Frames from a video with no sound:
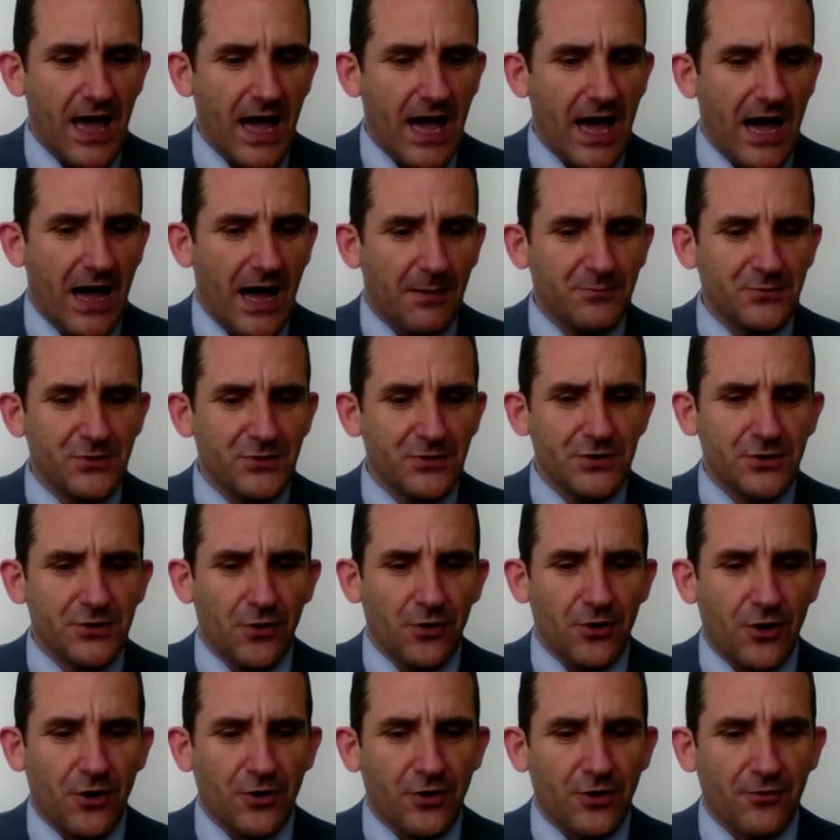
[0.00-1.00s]

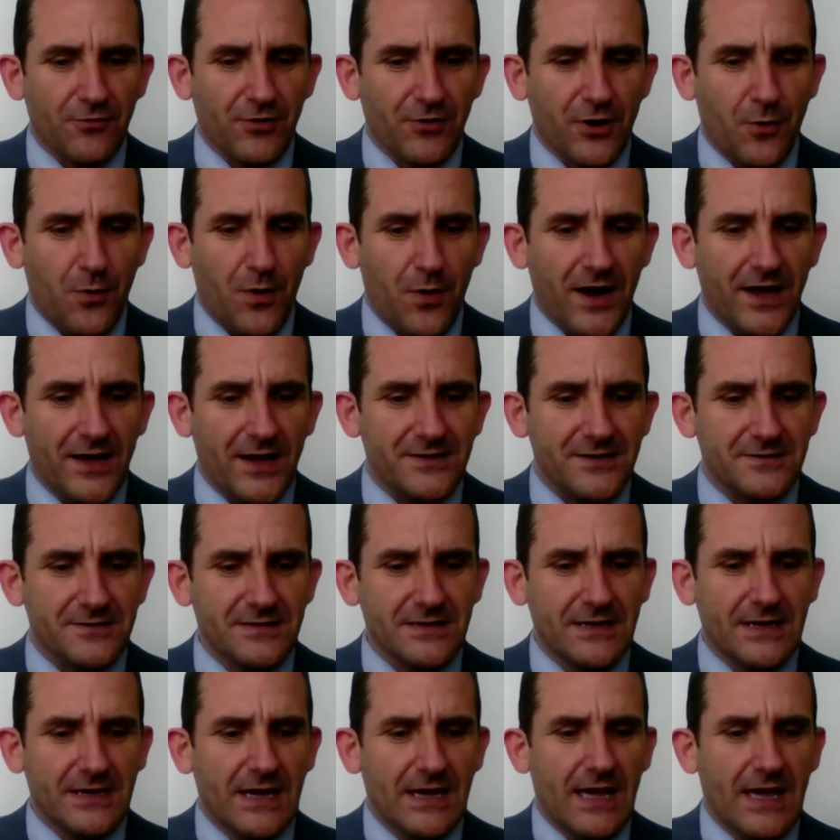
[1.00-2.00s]
no longer required.
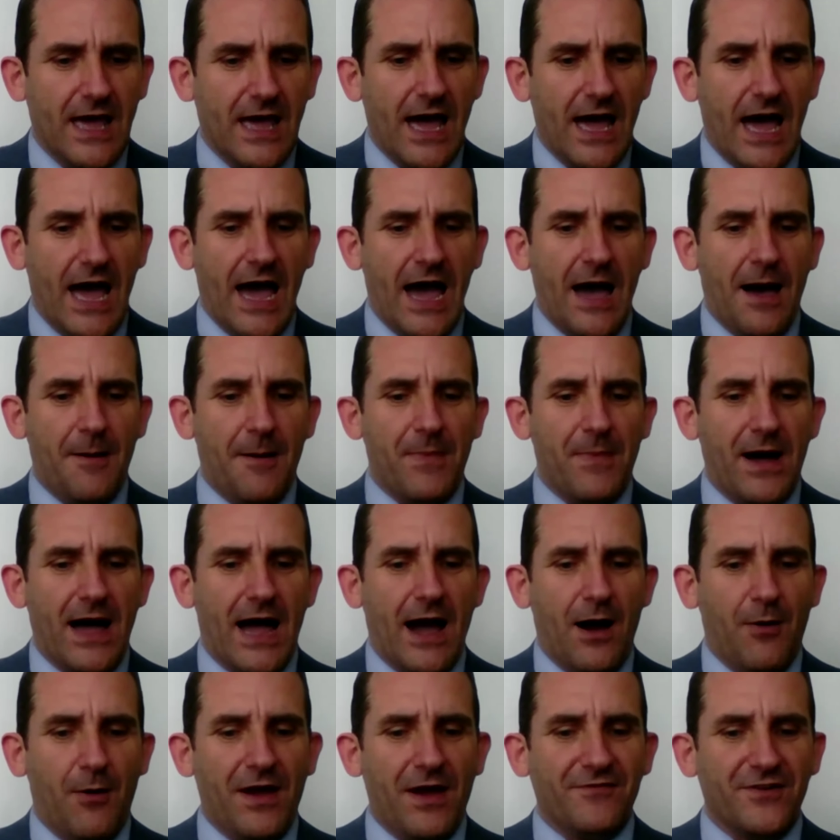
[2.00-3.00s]

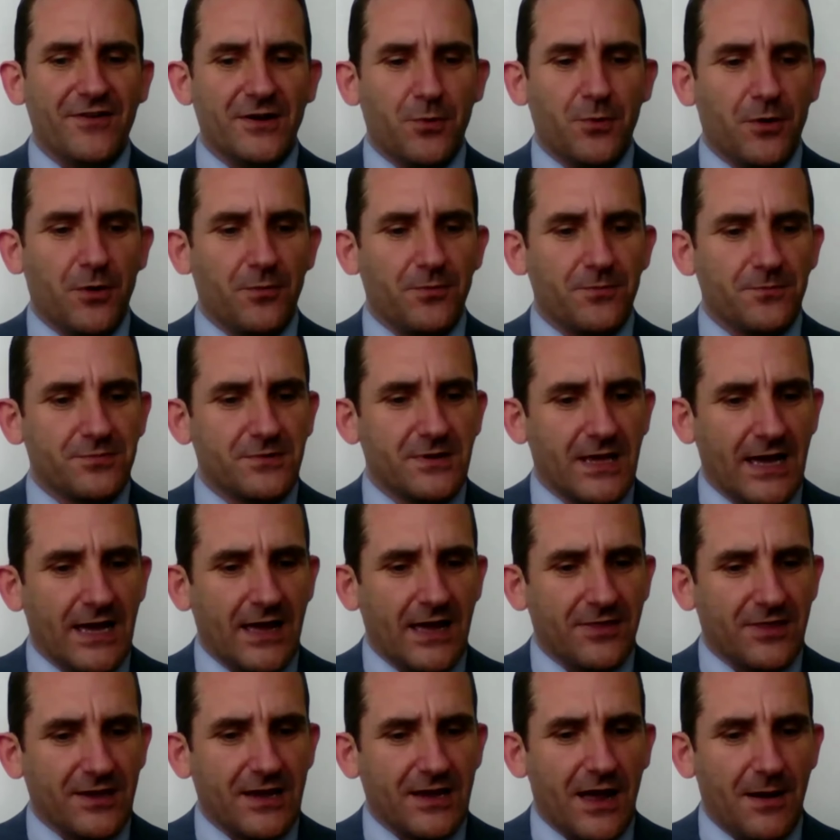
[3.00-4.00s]
However, what
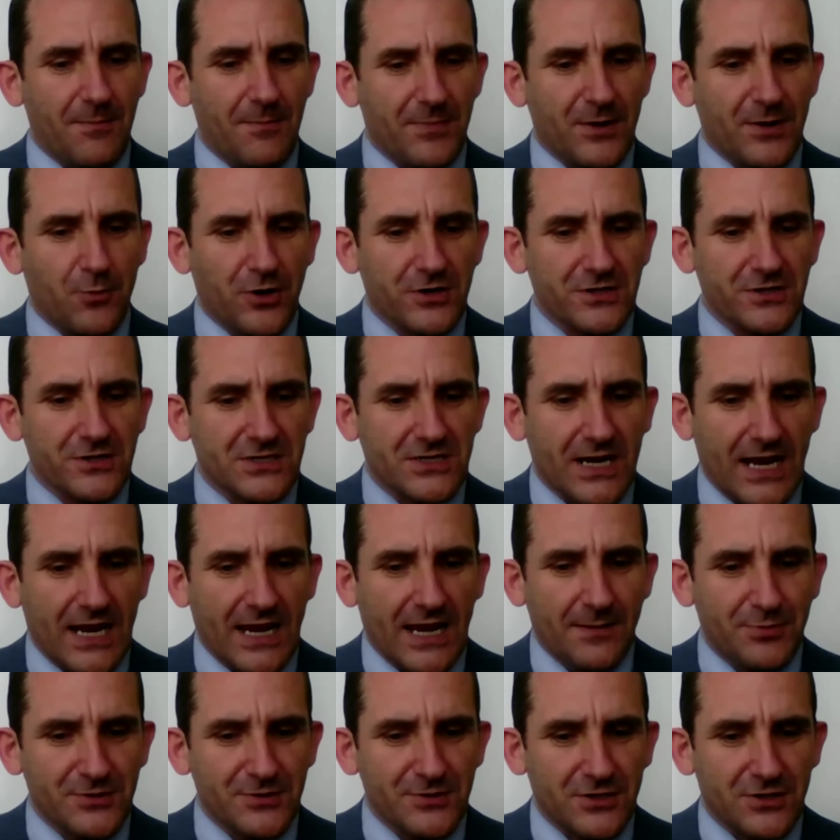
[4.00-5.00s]
the company was
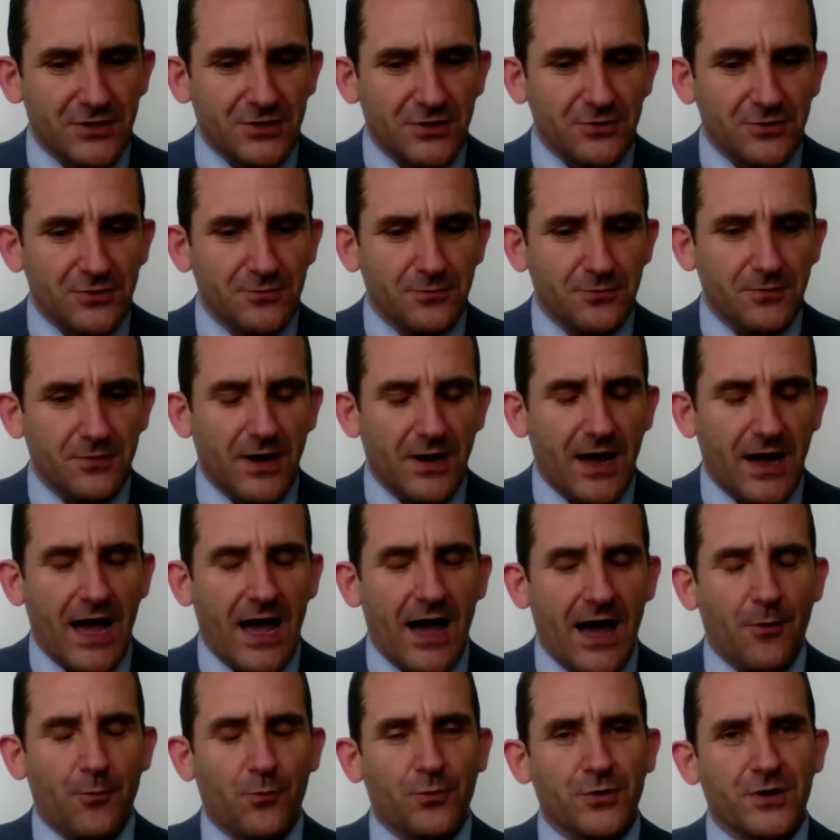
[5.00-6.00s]
able to do
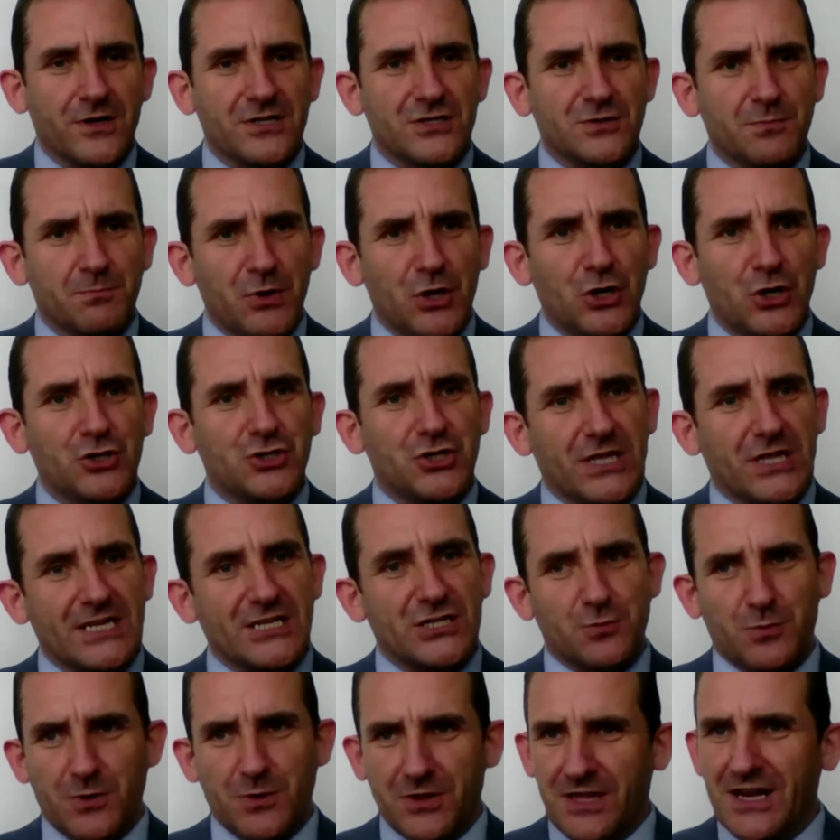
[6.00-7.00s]
was merge
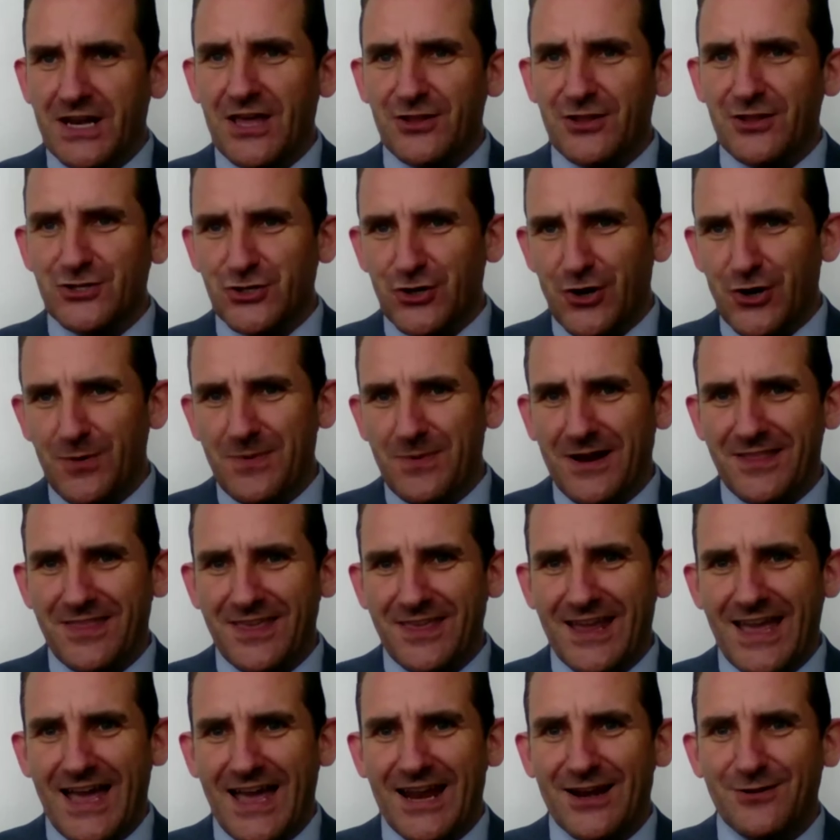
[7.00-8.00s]
this with another job. And I
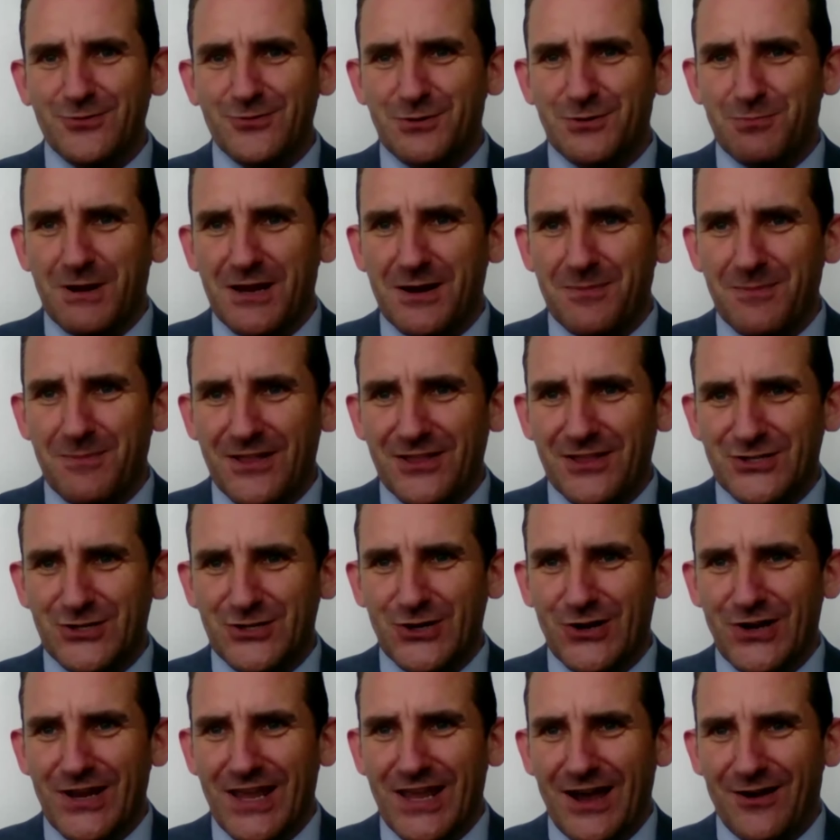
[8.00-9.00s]
think Anna was speaking about this
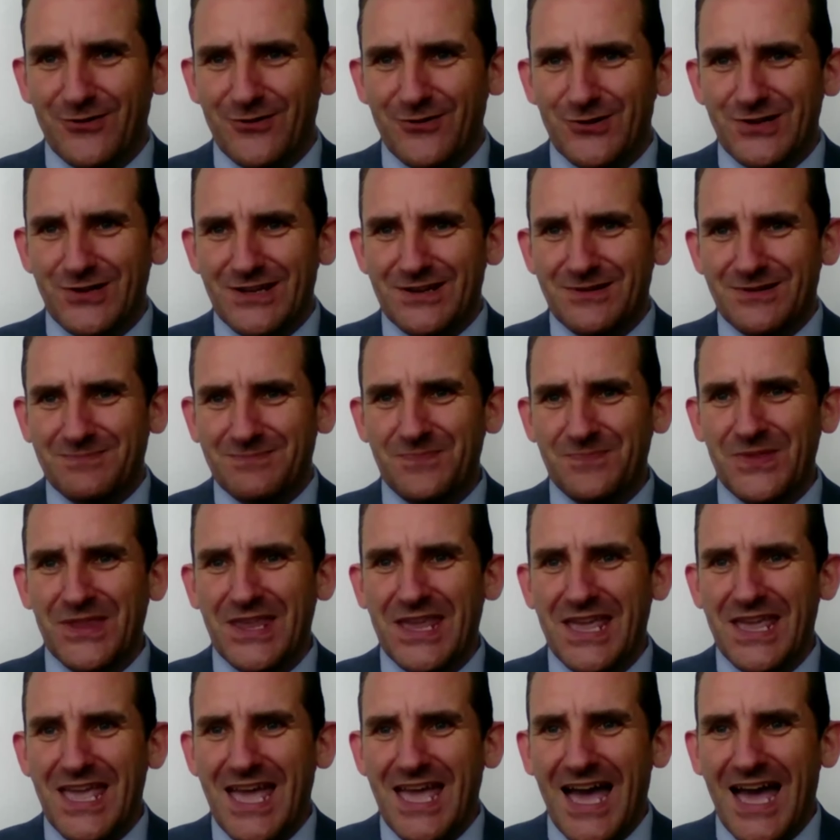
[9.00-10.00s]
earlier, how you can
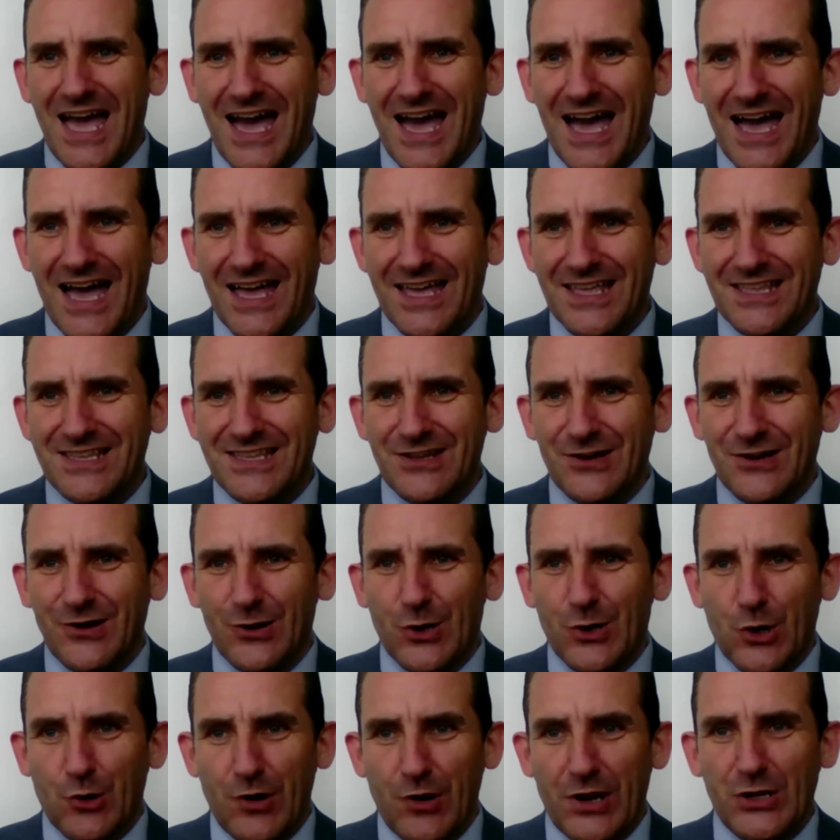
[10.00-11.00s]

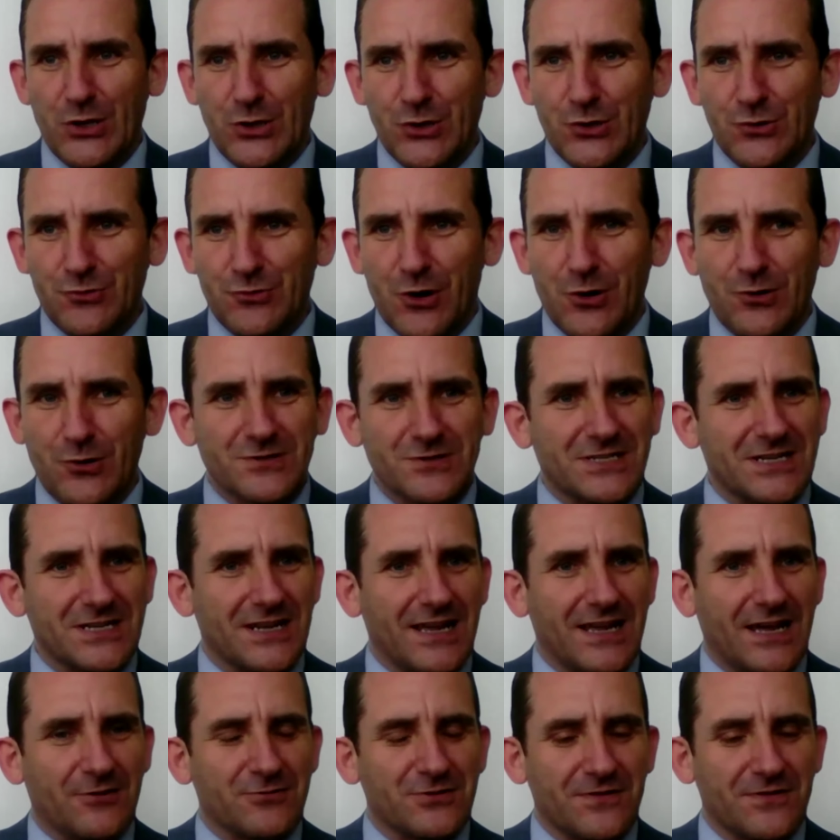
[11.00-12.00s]
create new roles
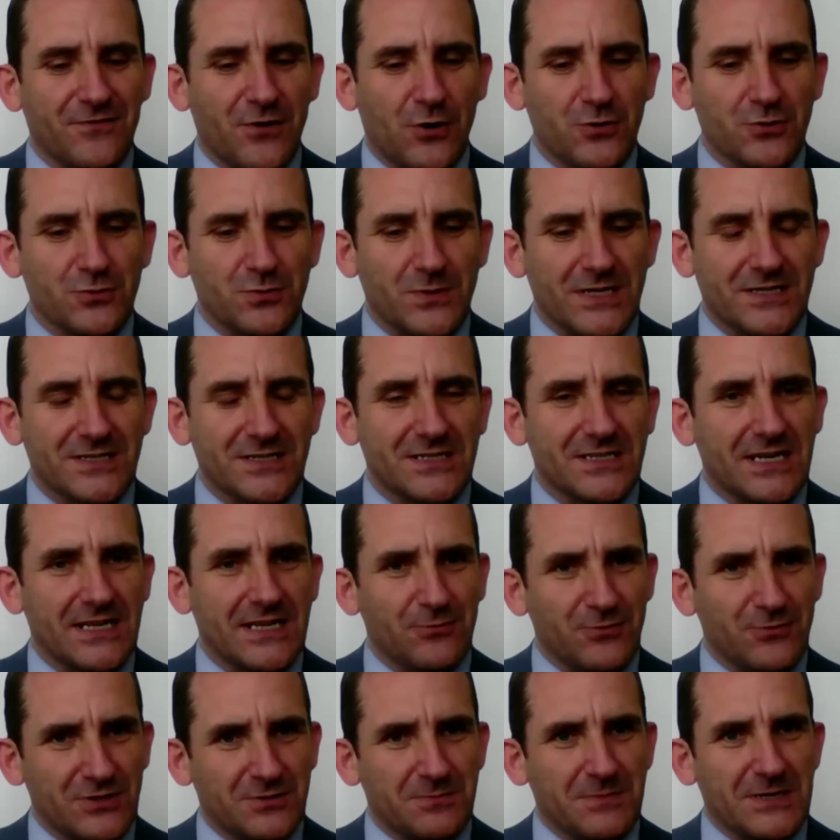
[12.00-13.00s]
out of old ones. And
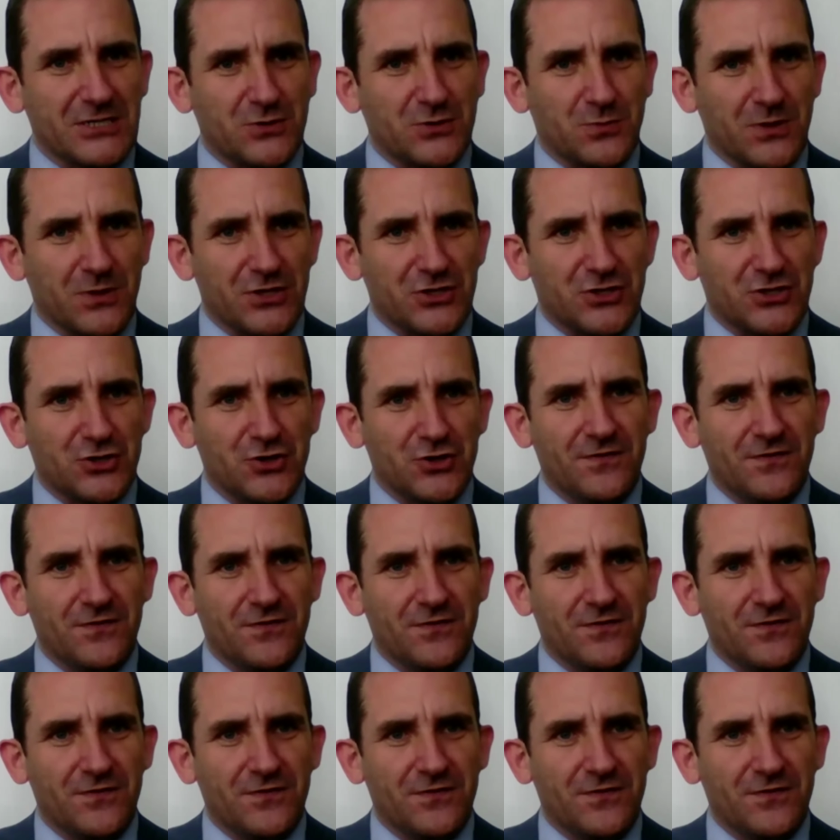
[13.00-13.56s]
it was mixed with a